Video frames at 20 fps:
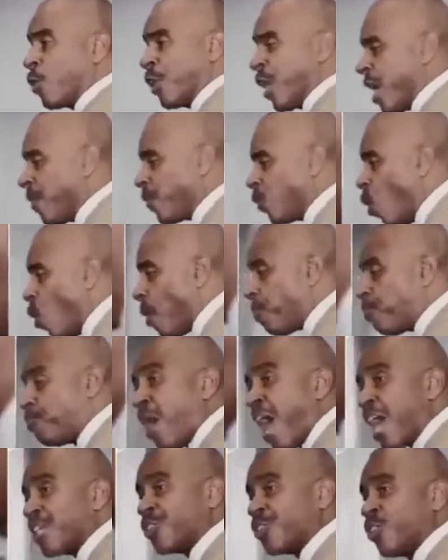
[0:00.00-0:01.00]
people
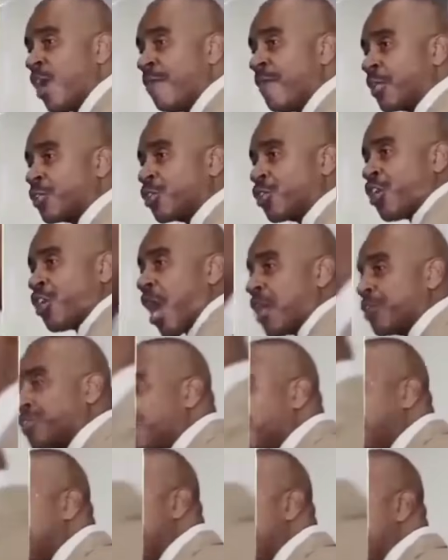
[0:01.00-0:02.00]
looks up
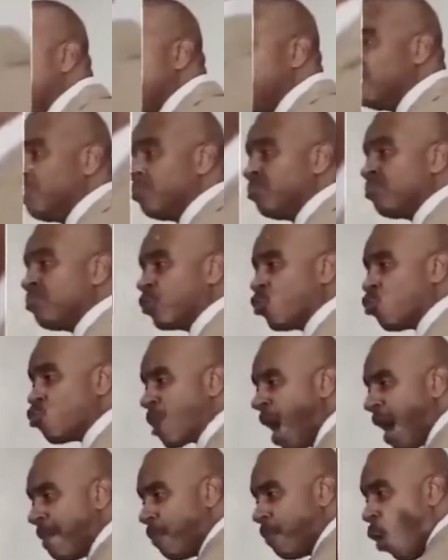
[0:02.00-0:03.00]
today as a
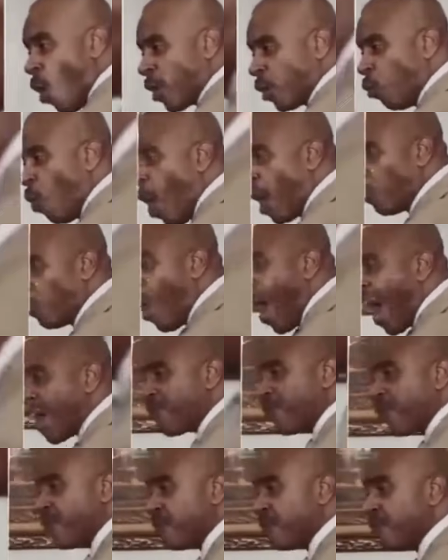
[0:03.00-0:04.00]
mentor.
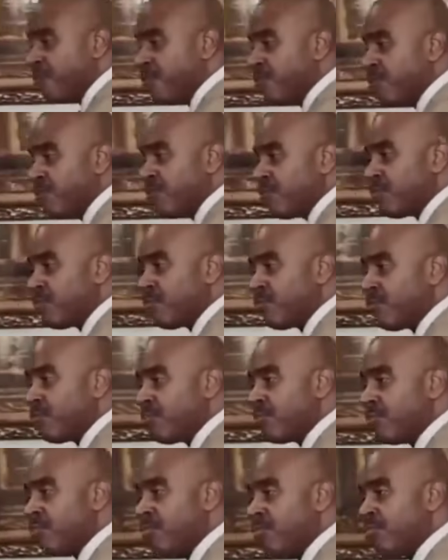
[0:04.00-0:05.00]
People looks up
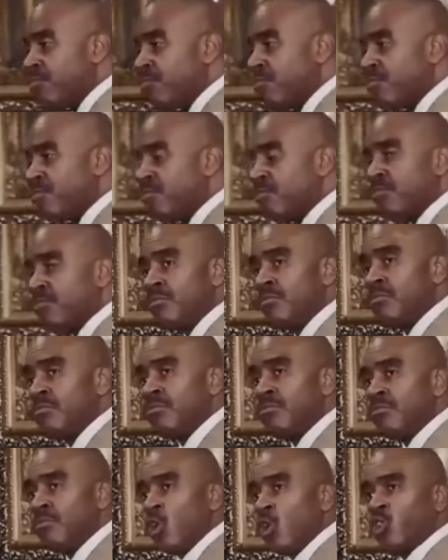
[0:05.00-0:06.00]
today as
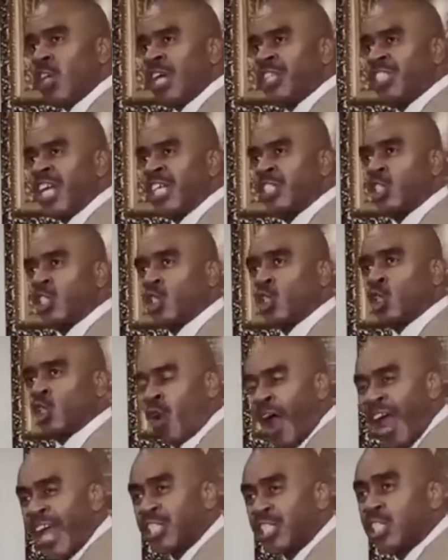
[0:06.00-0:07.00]
fathers of
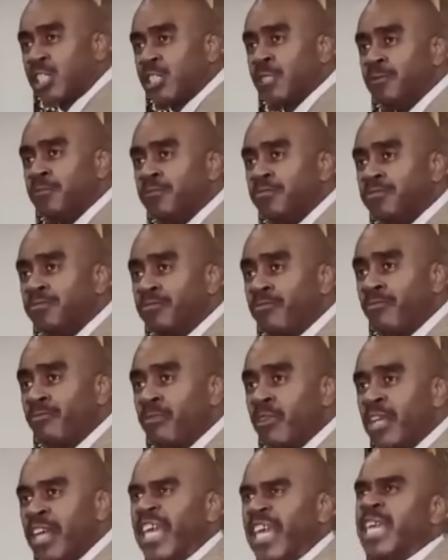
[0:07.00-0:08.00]
faith,
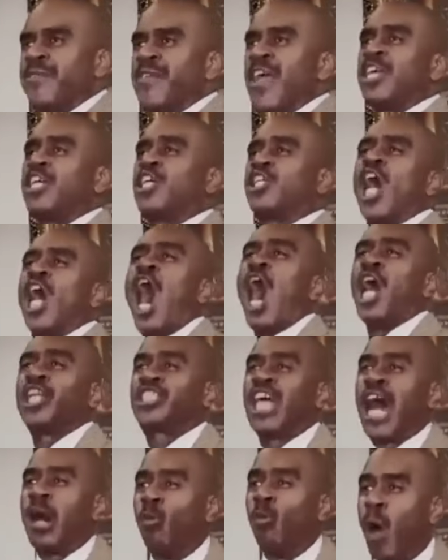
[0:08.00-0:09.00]
as the
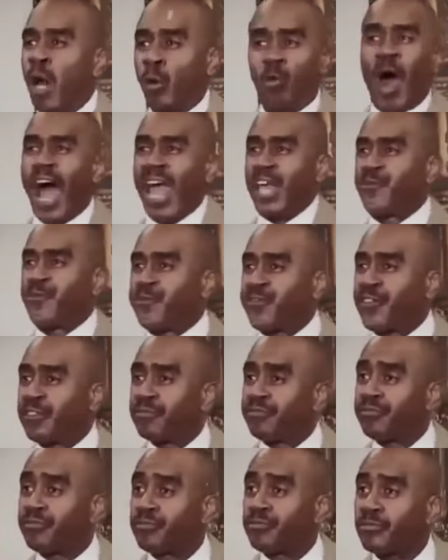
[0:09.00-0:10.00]
patriarchs of faith
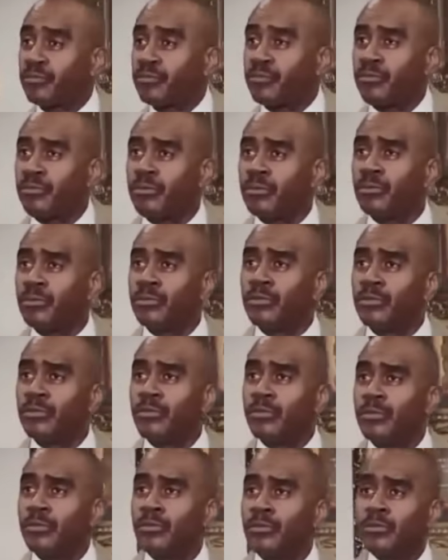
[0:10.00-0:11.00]
that have
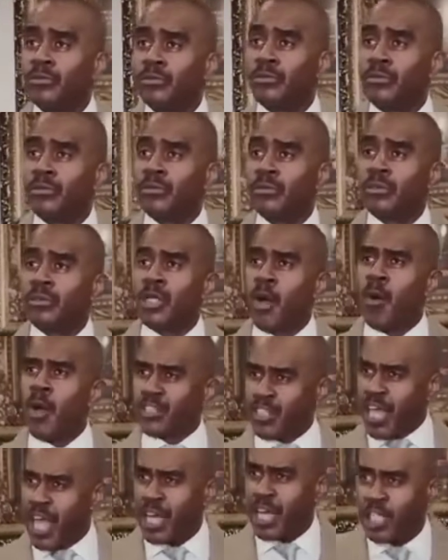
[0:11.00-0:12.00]
failed in their
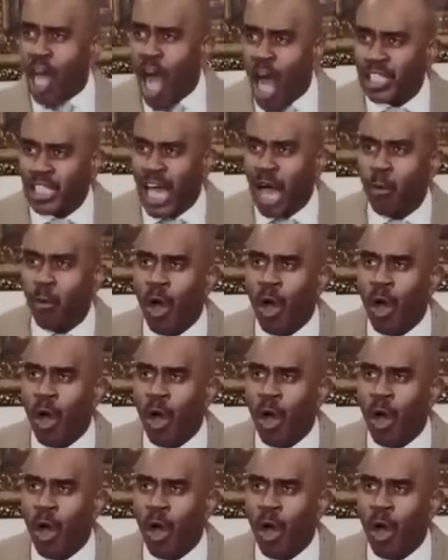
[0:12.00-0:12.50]
marriages.